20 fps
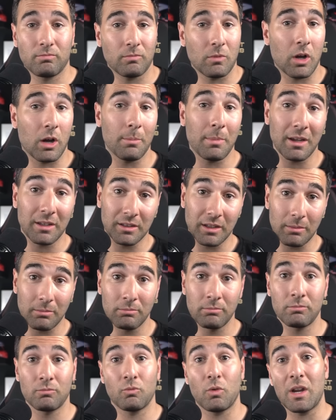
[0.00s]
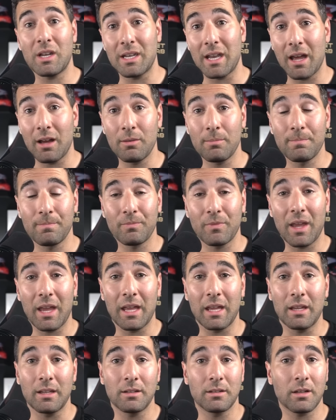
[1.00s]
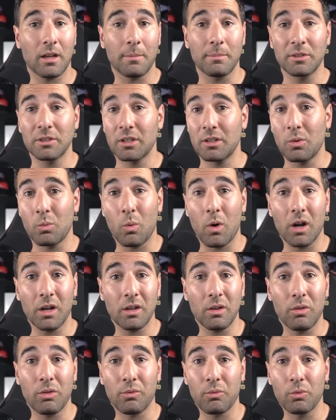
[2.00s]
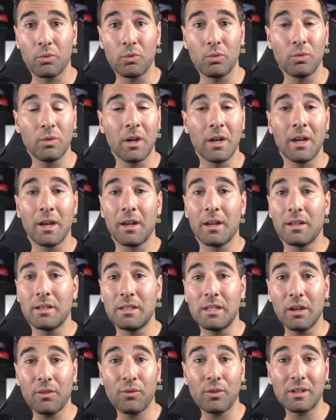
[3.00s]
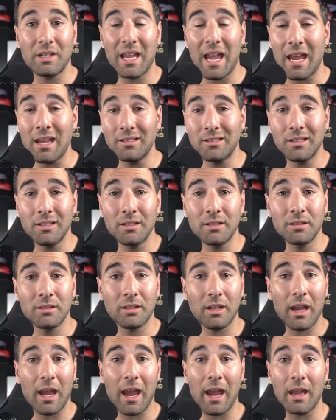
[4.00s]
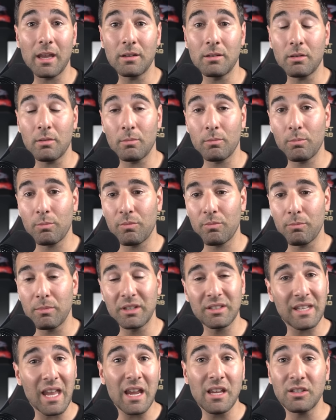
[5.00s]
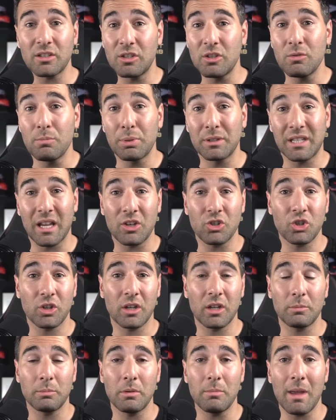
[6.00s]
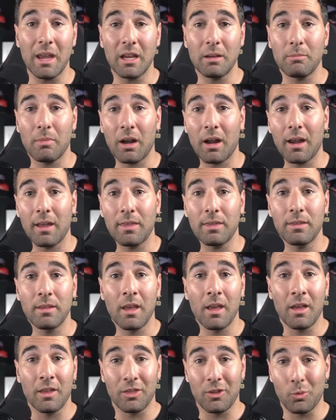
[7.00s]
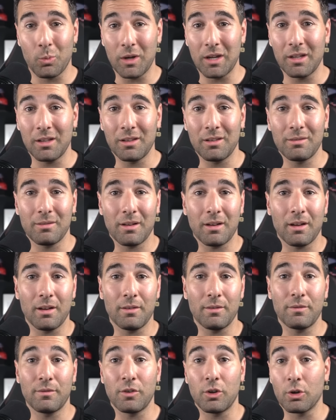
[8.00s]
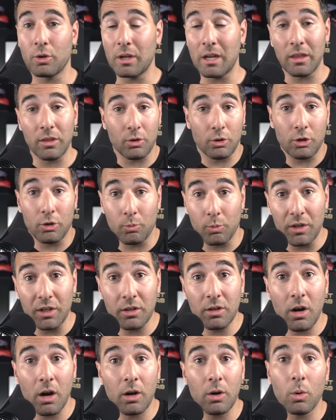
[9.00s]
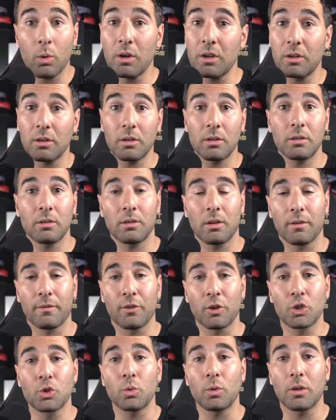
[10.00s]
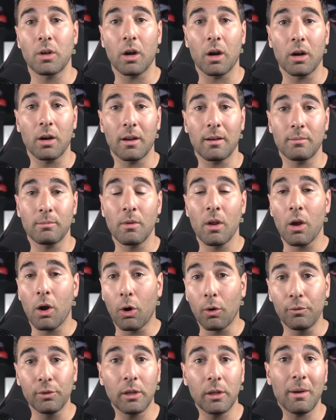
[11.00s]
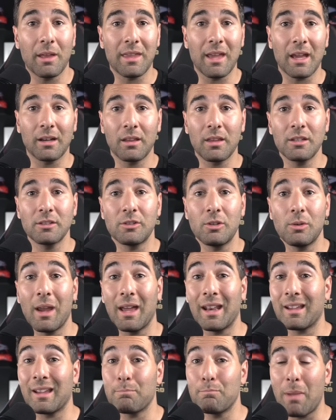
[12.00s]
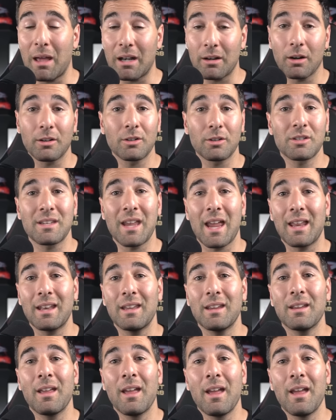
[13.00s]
on my sim right now, and I'm just going to walk you through different cases and mistakes you potentially could be making behind the wheel of either your real car or your virtual car. And hopefully by the end of this, you get a better understanding